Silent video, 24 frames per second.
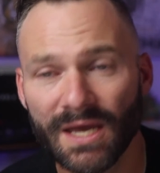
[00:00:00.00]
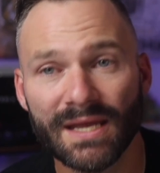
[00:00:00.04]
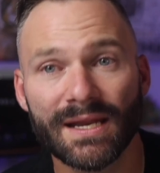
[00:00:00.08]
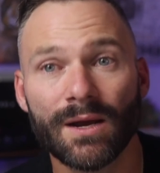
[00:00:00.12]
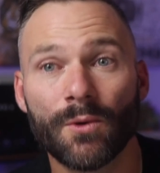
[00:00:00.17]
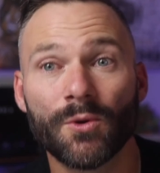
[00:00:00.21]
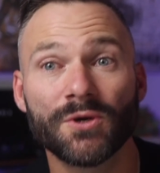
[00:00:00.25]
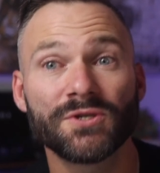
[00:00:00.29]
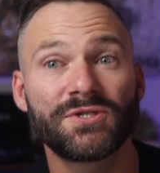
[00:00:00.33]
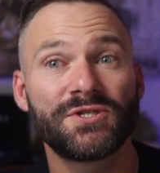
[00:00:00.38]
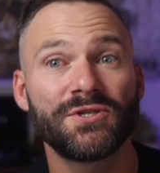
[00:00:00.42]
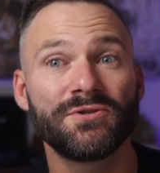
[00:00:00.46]

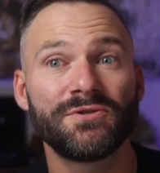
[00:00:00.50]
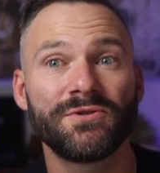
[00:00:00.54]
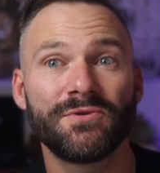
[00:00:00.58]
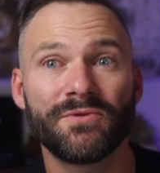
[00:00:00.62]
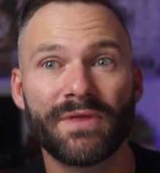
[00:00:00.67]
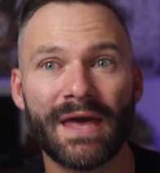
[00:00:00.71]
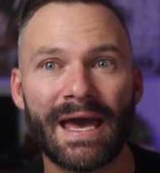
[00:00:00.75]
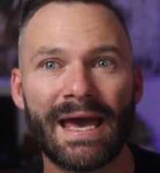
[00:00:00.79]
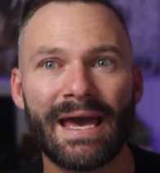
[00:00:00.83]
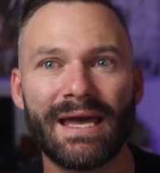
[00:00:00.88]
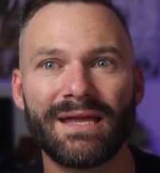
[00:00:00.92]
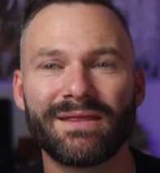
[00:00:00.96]
Now, once you do
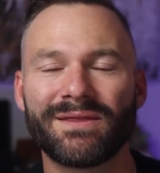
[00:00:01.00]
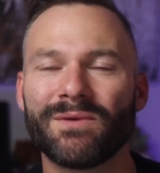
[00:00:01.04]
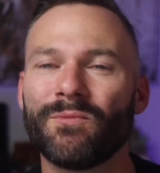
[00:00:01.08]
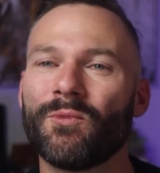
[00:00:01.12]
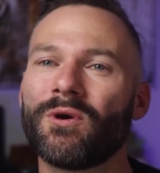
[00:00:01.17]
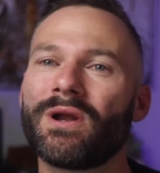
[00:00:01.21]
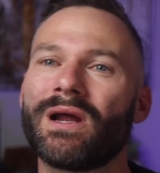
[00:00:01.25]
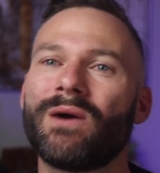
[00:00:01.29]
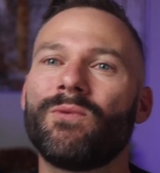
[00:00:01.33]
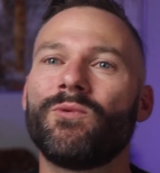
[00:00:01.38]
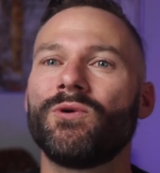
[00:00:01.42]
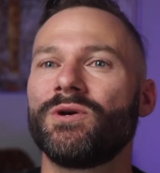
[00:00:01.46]
that, then
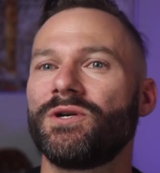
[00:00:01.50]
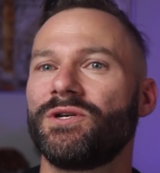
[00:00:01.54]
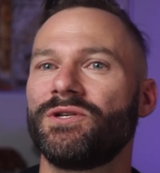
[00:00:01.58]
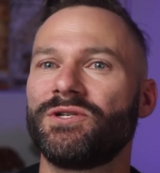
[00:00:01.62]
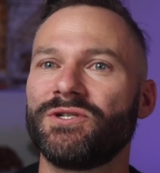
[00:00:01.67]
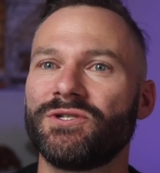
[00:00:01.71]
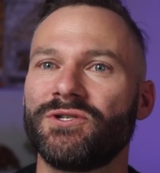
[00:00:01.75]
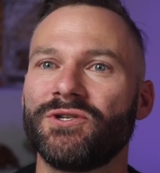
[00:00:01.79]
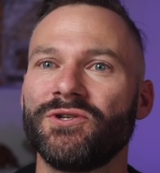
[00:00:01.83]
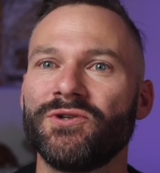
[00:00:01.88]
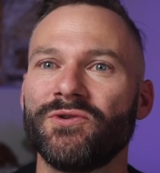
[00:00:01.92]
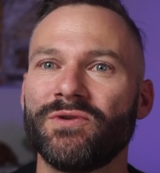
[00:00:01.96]
what I want you
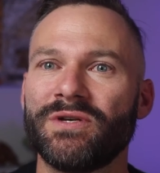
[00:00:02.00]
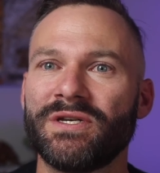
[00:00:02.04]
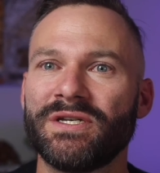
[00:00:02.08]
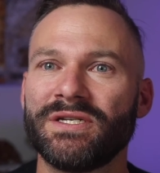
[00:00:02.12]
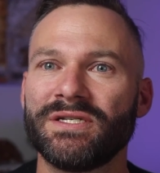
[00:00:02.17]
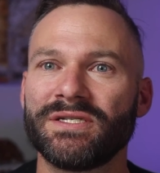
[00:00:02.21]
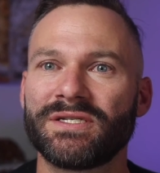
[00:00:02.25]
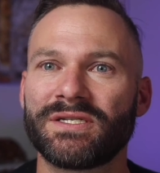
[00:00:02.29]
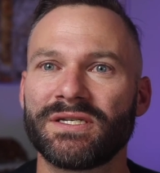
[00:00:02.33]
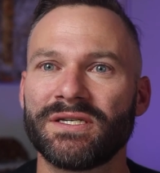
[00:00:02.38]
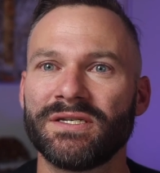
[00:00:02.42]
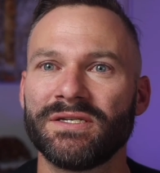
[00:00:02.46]
to do
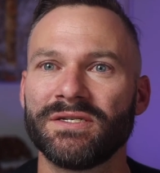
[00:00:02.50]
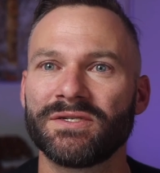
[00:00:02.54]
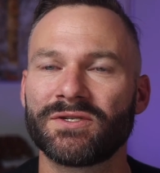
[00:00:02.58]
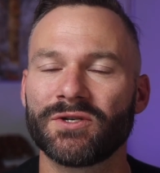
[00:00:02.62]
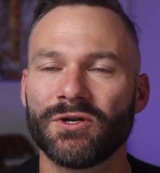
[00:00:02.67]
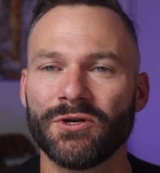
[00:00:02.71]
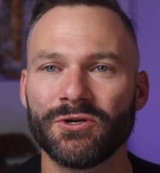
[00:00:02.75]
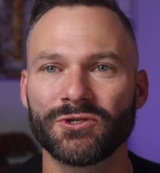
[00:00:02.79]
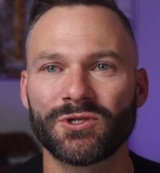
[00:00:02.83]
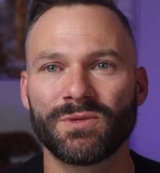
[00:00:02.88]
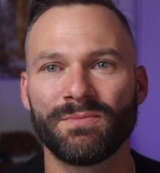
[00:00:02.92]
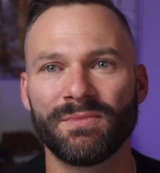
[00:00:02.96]
is
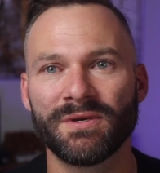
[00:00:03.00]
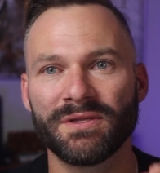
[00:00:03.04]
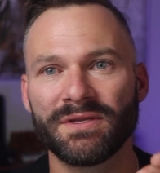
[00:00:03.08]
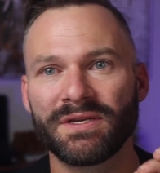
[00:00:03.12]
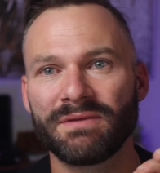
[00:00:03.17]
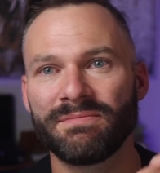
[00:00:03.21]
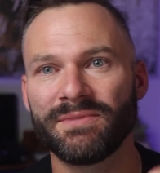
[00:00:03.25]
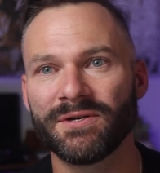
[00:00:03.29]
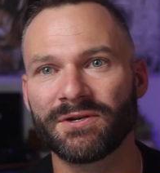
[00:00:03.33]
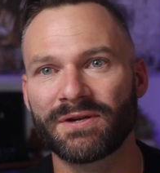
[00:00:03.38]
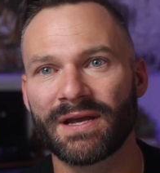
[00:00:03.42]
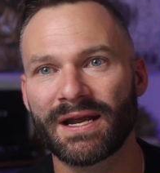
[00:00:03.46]

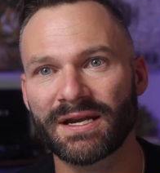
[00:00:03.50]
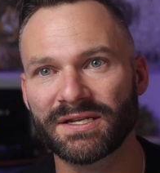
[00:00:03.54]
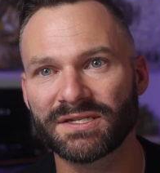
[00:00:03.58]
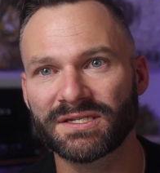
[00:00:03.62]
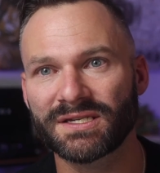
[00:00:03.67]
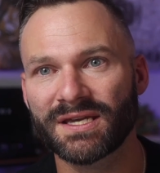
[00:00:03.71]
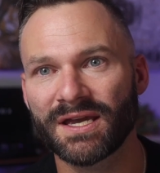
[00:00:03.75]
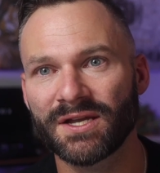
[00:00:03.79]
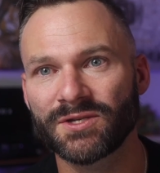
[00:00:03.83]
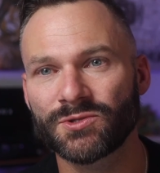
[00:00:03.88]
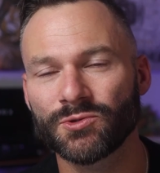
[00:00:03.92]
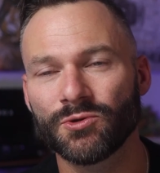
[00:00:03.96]
ultimately build out a
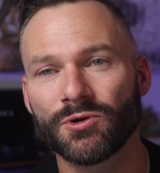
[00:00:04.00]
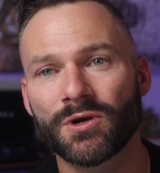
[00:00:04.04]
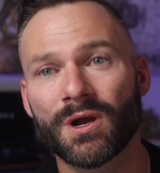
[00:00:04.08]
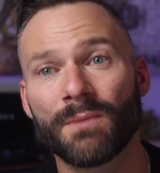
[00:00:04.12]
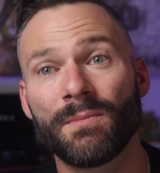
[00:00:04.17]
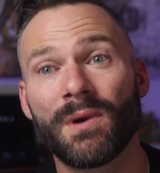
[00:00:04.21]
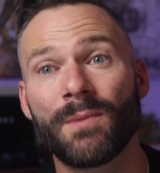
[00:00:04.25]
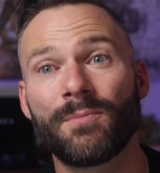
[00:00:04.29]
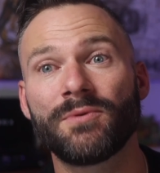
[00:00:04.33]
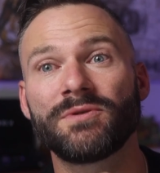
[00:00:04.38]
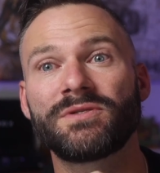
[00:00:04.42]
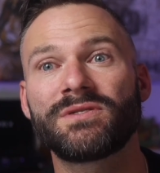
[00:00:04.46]
schedule,
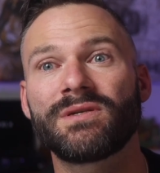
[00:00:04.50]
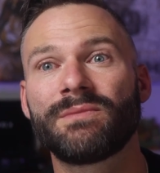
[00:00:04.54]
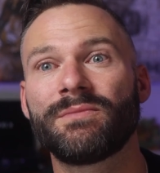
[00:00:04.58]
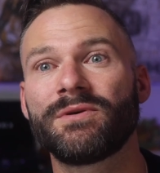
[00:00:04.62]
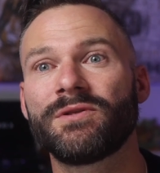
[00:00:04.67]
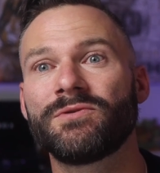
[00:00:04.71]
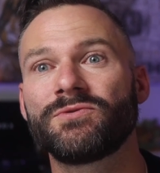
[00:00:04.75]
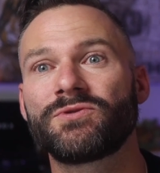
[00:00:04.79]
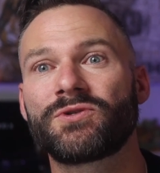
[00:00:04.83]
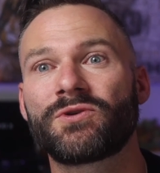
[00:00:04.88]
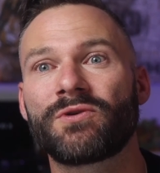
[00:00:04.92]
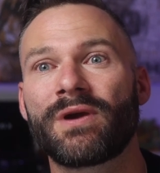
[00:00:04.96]
come up with some
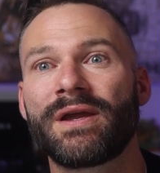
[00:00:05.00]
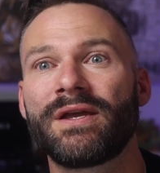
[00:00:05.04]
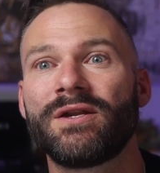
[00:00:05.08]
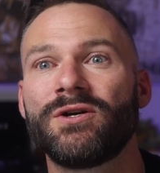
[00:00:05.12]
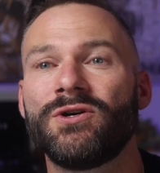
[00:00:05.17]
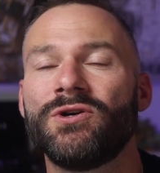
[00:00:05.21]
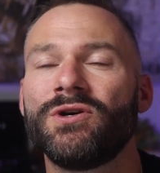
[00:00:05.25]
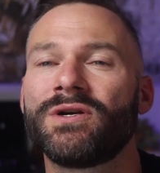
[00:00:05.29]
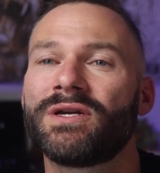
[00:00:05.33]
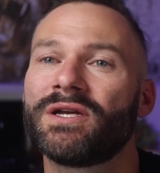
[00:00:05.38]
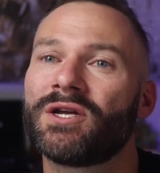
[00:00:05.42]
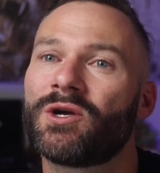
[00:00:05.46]
of those great
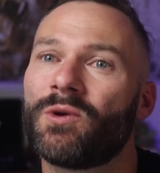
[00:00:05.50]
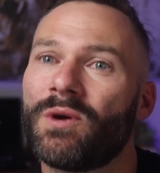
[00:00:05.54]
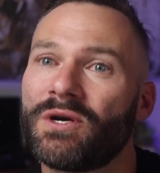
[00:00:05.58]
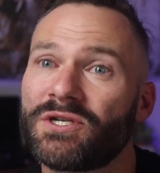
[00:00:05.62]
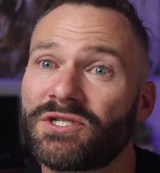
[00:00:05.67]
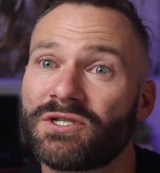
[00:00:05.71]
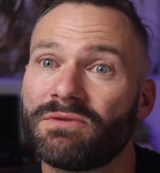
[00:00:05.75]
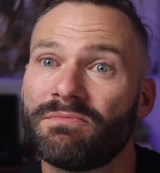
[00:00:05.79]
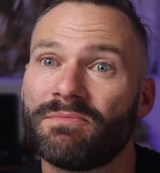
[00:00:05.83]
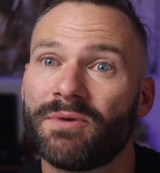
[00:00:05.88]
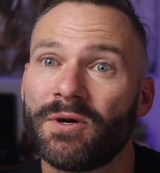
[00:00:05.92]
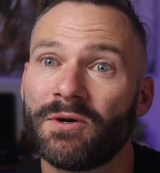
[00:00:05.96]
hook and
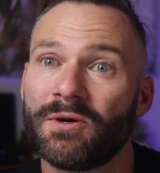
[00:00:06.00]
question